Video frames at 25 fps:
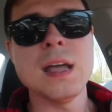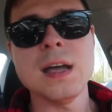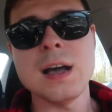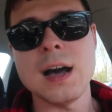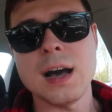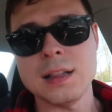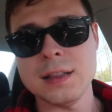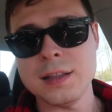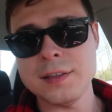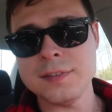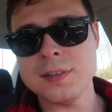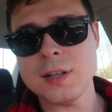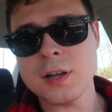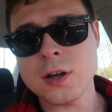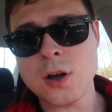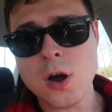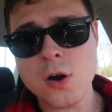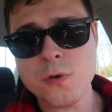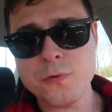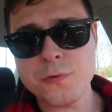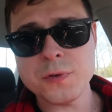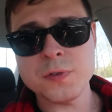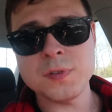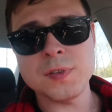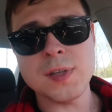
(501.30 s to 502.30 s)
I list the
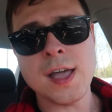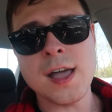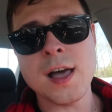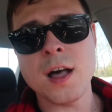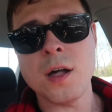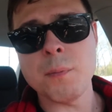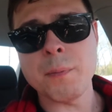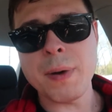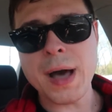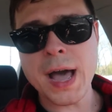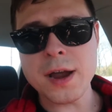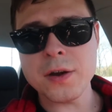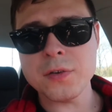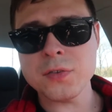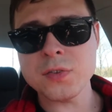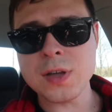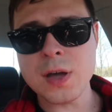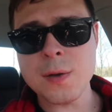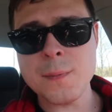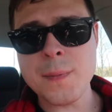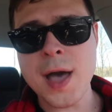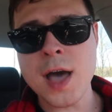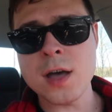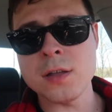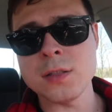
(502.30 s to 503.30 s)
car for sale. Buyers
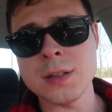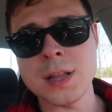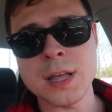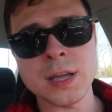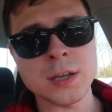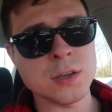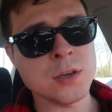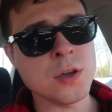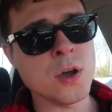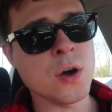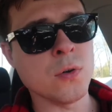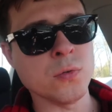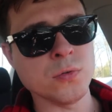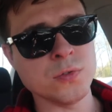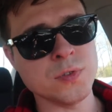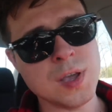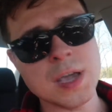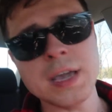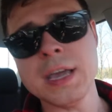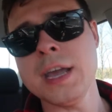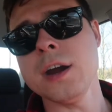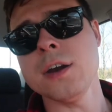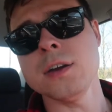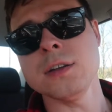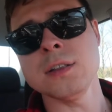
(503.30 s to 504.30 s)
come out and like, yo,
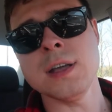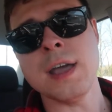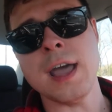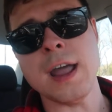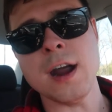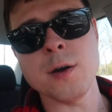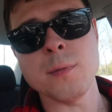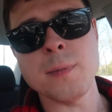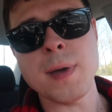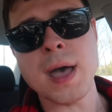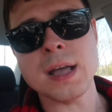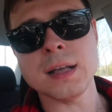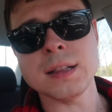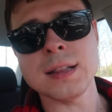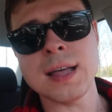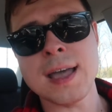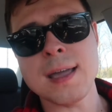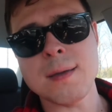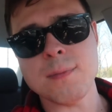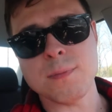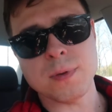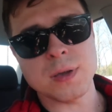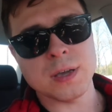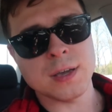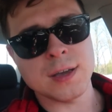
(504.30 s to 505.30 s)
take care of the airbag
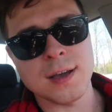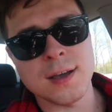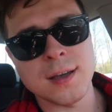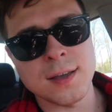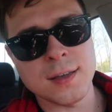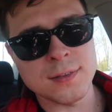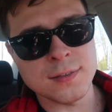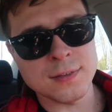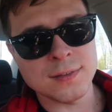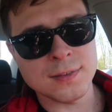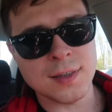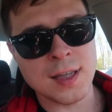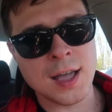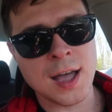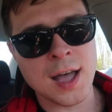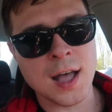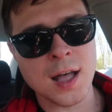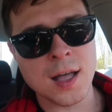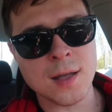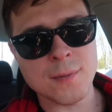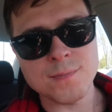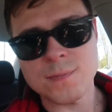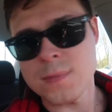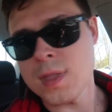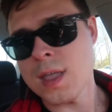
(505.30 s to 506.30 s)
light because
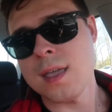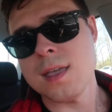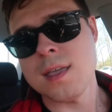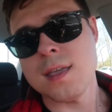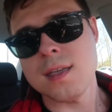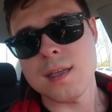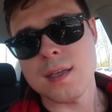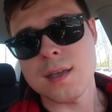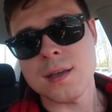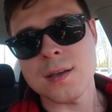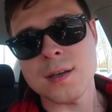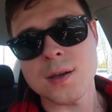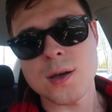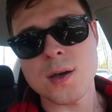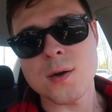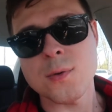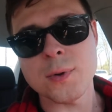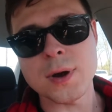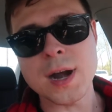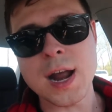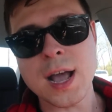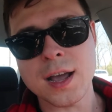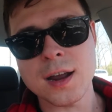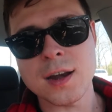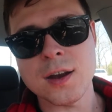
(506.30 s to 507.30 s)

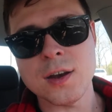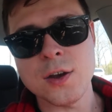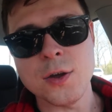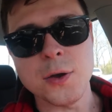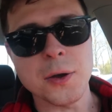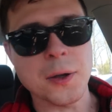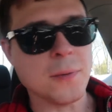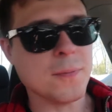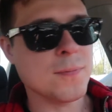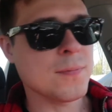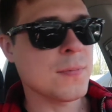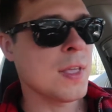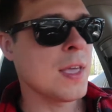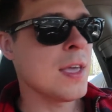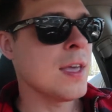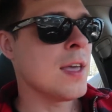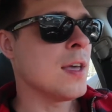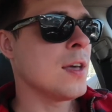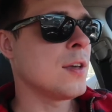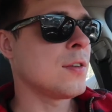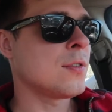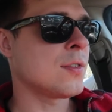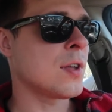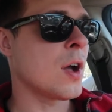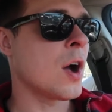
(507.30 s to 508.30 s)
we're not gonna do it.
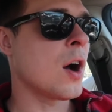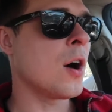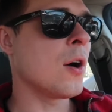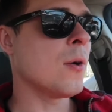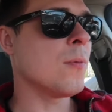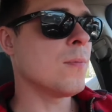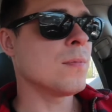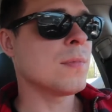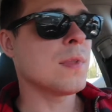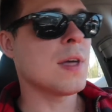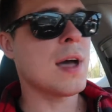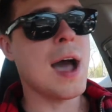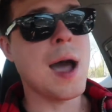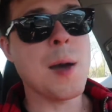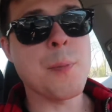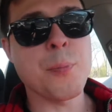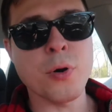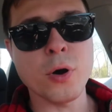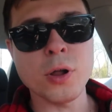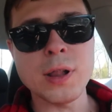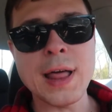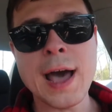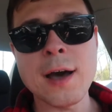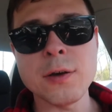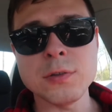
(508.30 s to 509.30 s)
So I
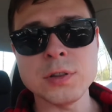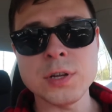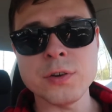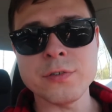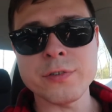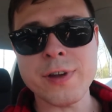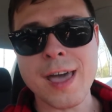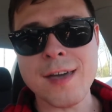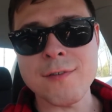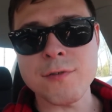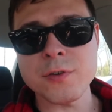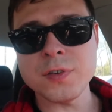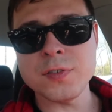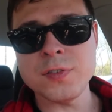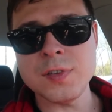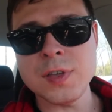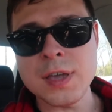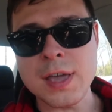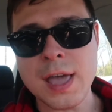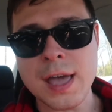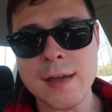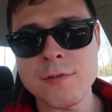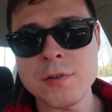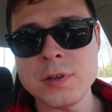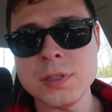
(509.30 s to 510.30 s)
pull out the driver's
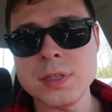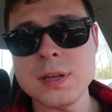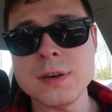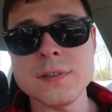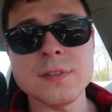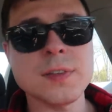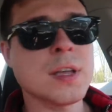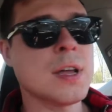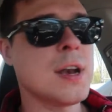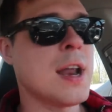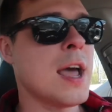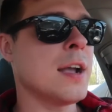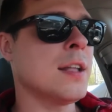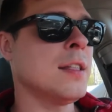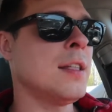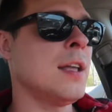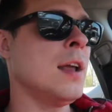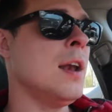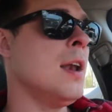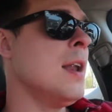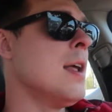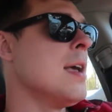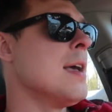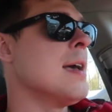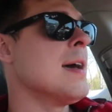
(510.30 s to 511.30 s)
seat, everything's
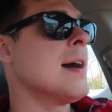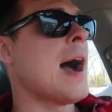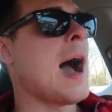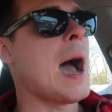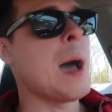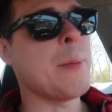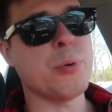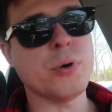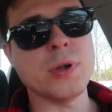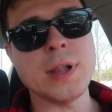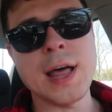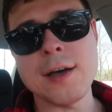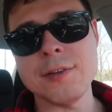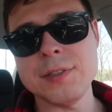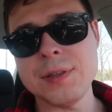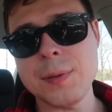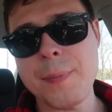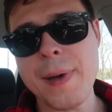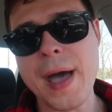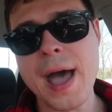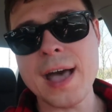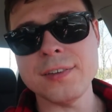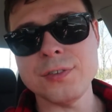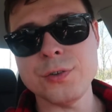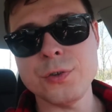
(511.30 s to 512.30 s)
connected. I pull out the
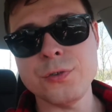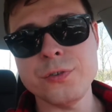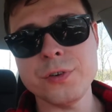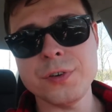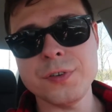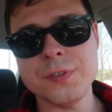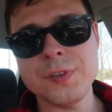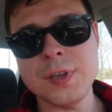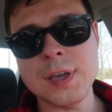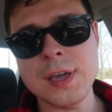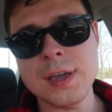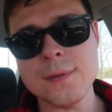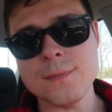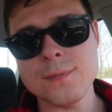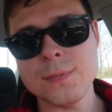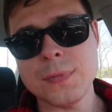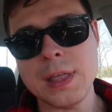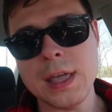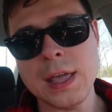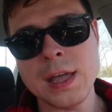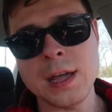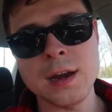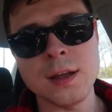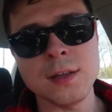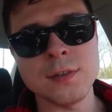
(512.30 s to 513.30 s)
passenger seat,
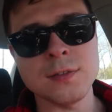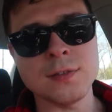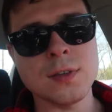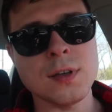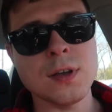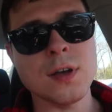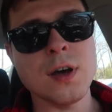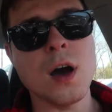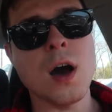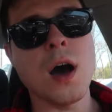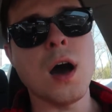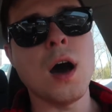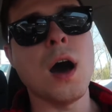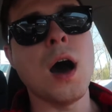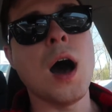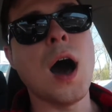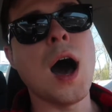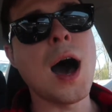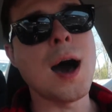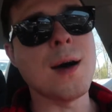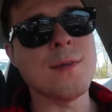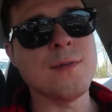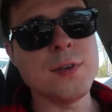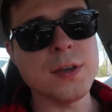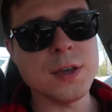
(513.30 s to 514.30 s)
it is
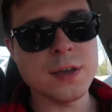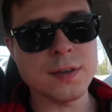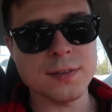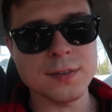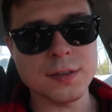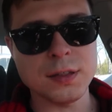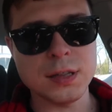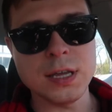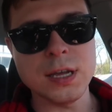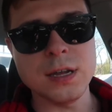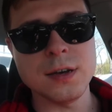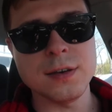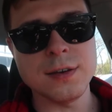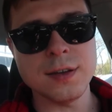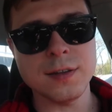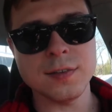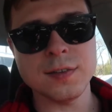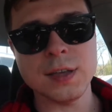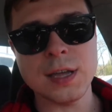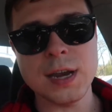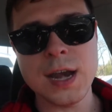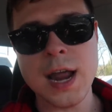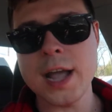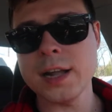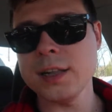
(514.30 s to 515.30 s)
obviously
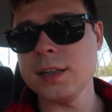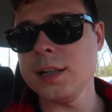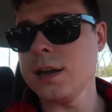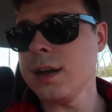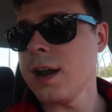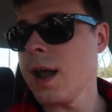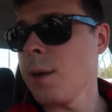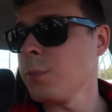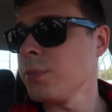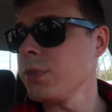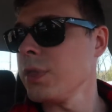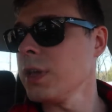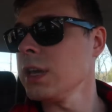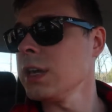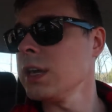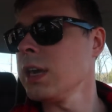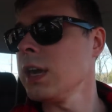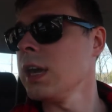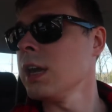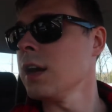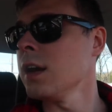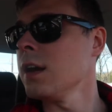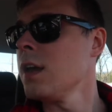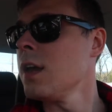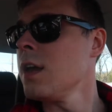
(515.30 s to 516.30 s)
disconnected, and I'm
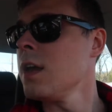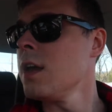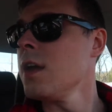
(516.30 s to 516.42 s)
thinking,